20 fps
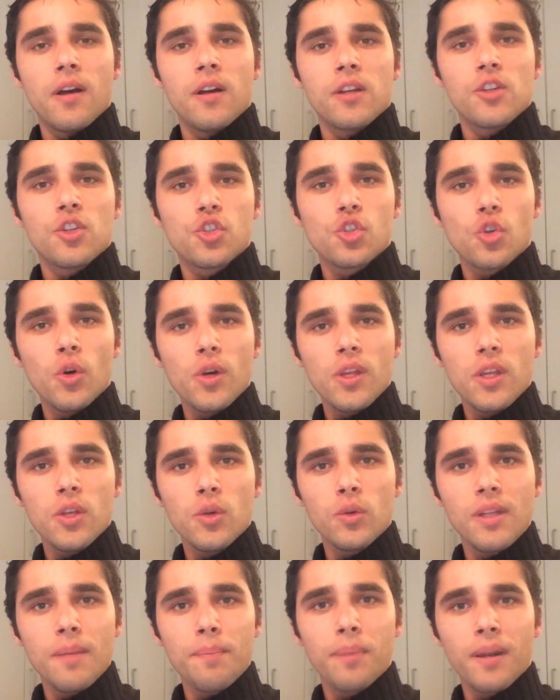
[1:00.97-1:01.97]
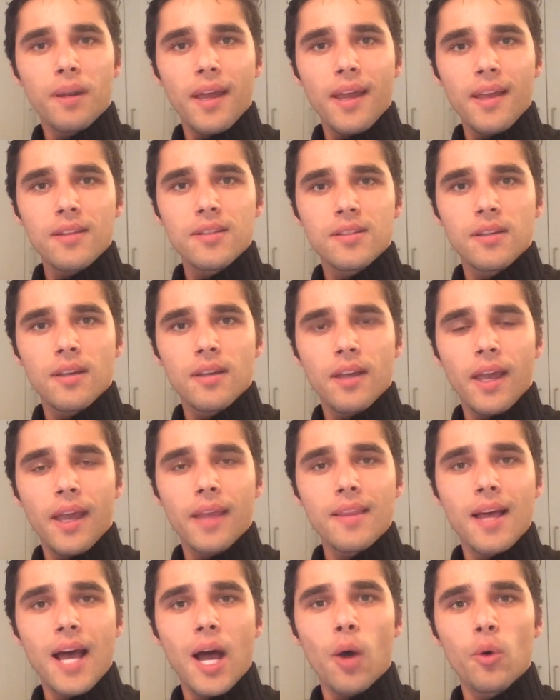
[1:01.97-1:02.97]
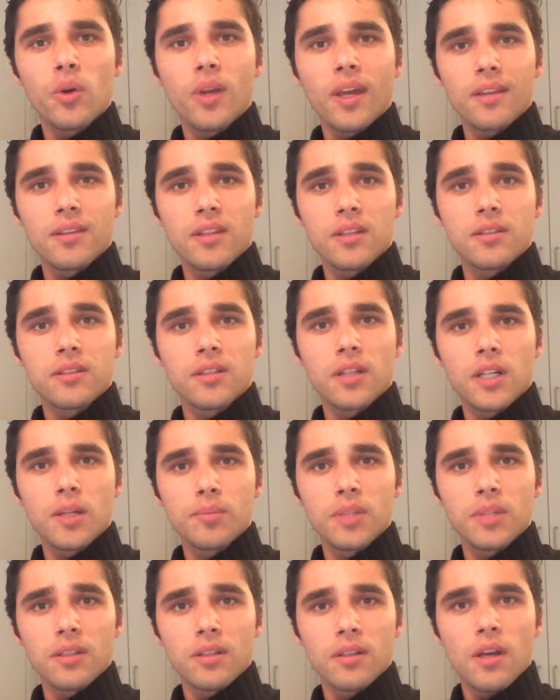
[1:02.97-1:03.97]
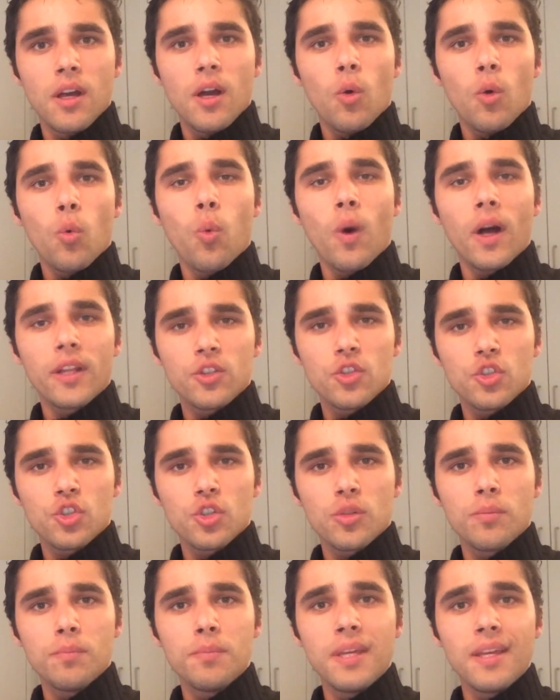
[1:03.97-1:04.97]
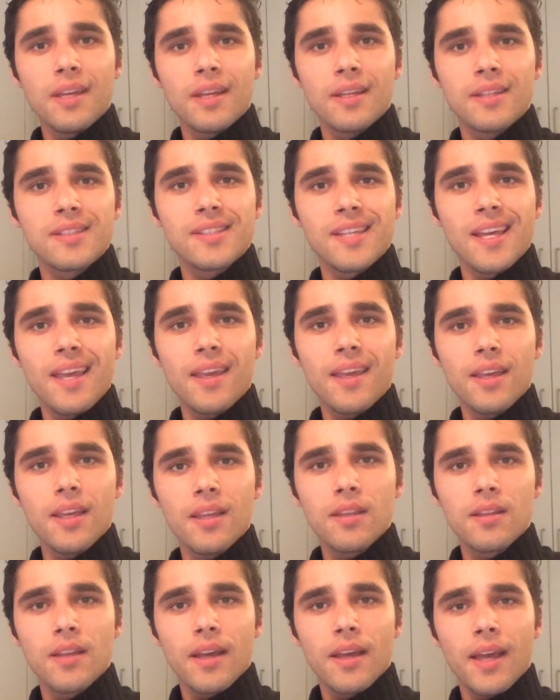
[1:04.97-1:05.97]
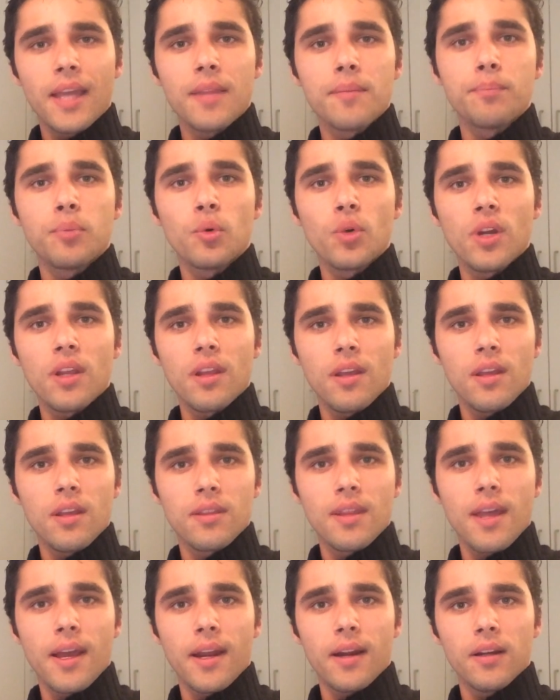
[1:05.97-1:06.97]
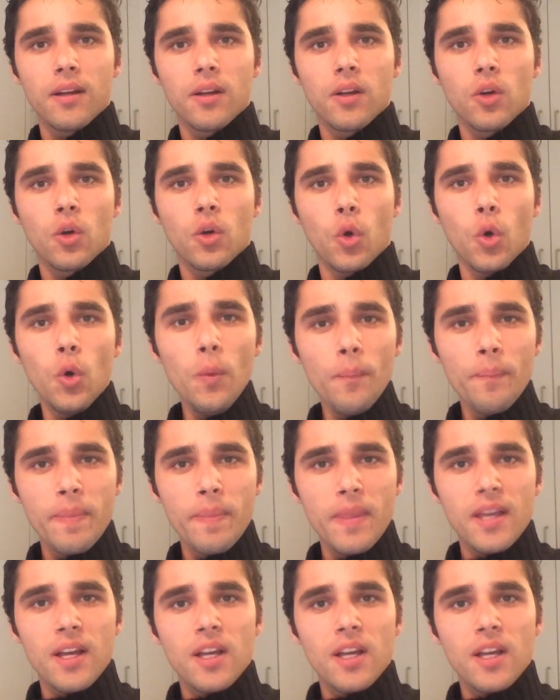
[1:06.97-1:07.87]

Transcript: showing you the plate and how you can determine what you should be taking and putting in there. Cool?